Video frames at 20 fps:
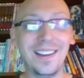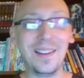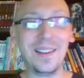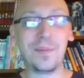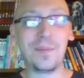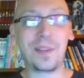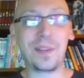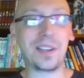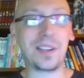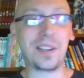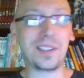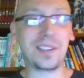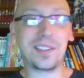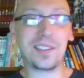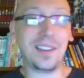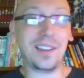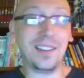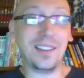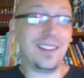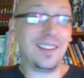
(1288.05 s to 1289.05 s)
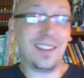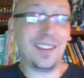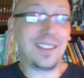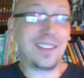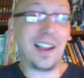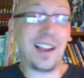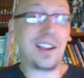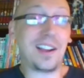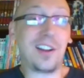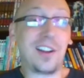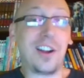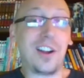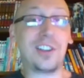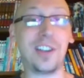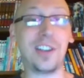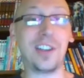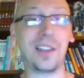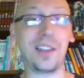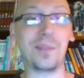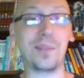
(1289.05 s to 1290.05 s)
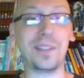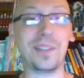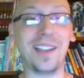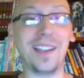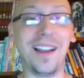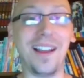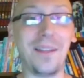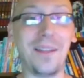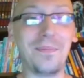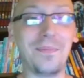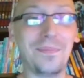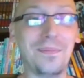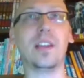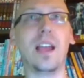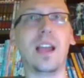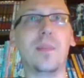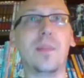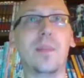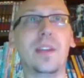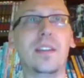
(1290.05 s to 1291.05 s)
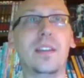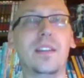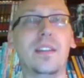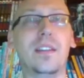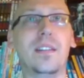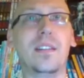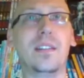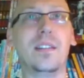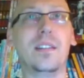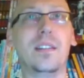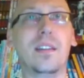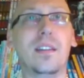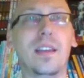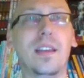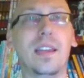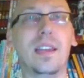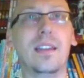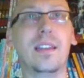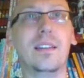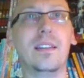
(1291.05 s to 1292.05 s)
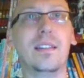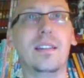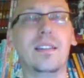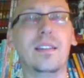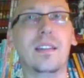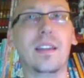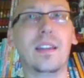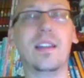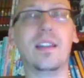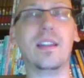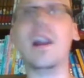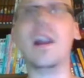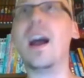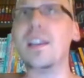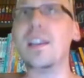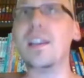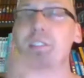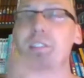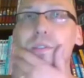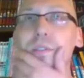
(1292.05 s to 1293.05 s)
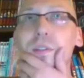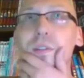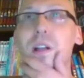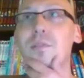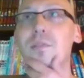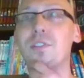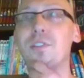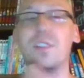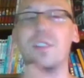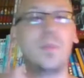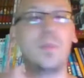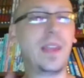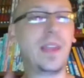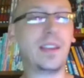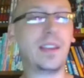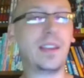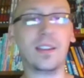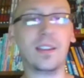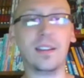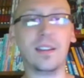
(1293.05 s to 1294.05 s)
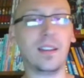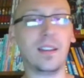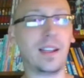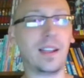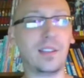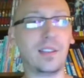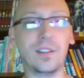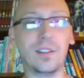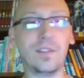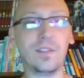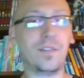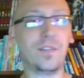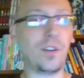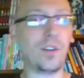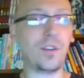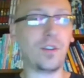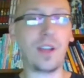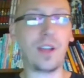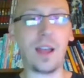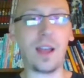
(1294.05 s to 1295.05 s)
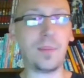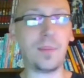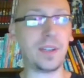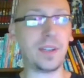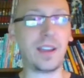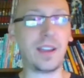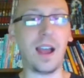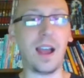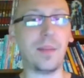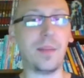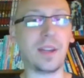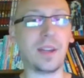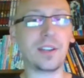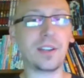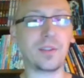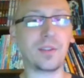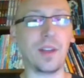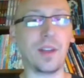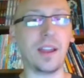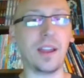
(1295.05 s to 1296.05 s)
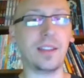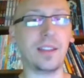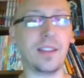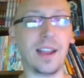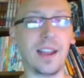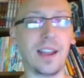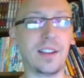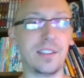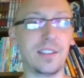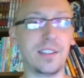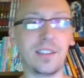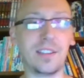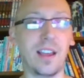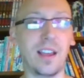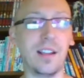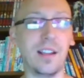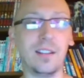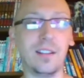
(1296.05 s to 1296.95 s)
because it's not going to cost you anything but time. I mean, in high school, I was just making like little photocopied comics, right? That I could sell,